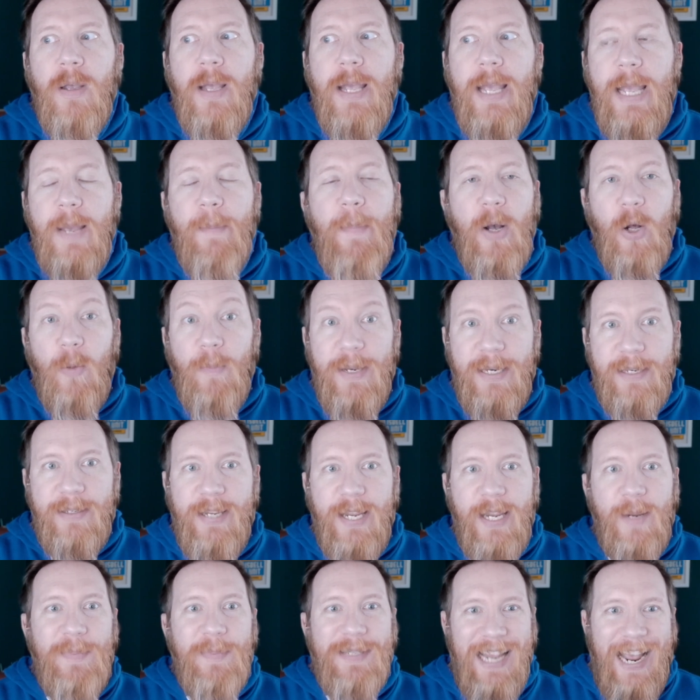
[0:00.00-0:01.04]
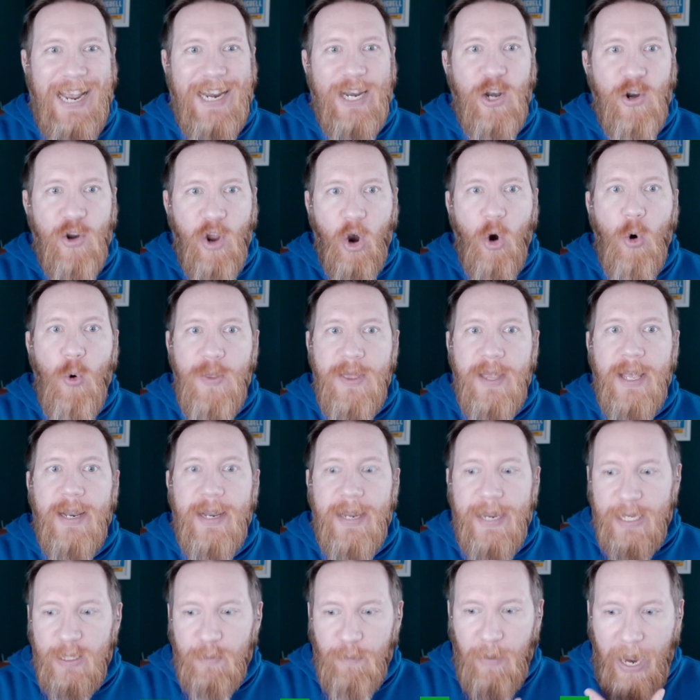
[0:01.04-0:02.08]
MLB teams had known that
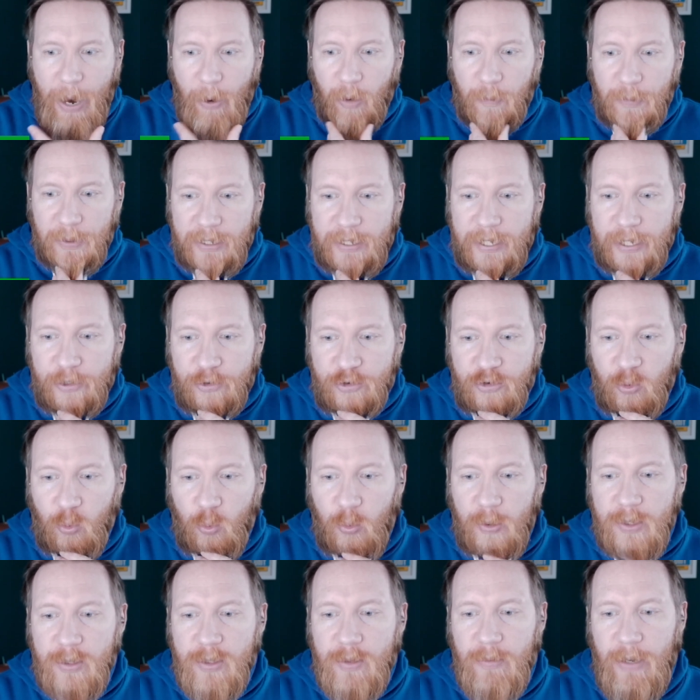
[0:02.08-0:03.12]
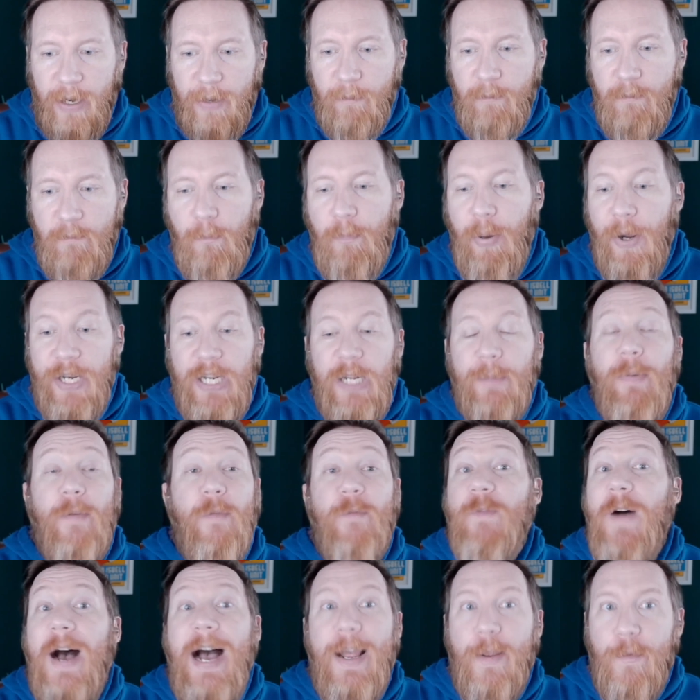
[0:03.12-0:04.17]
his power potential was putting up a
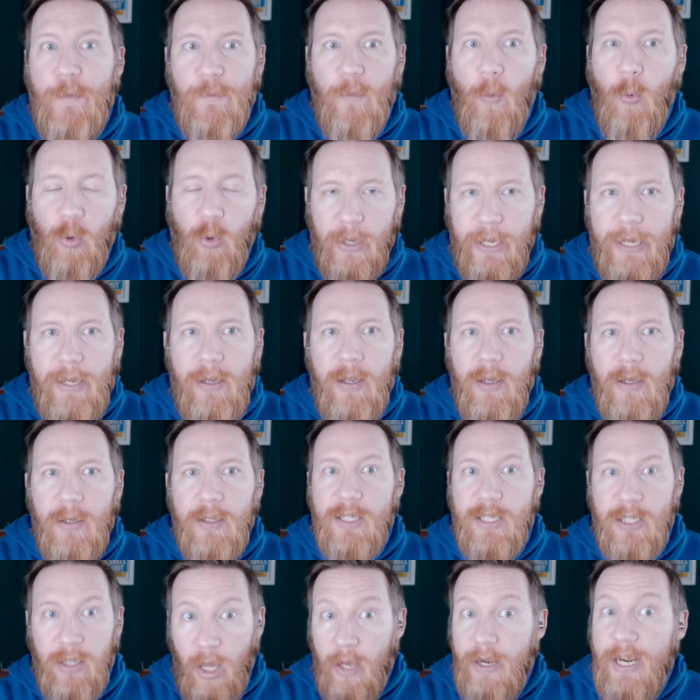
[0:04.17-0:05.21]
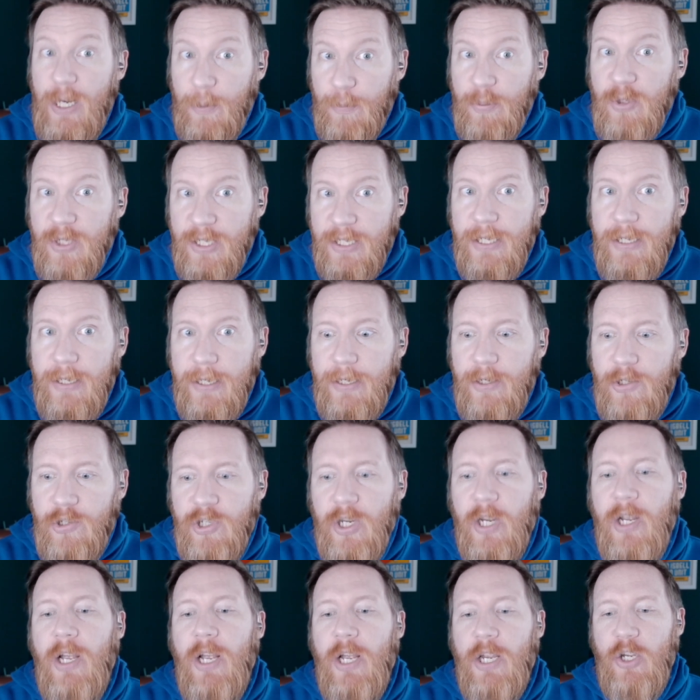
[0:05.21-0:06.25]
540 slugging percentage,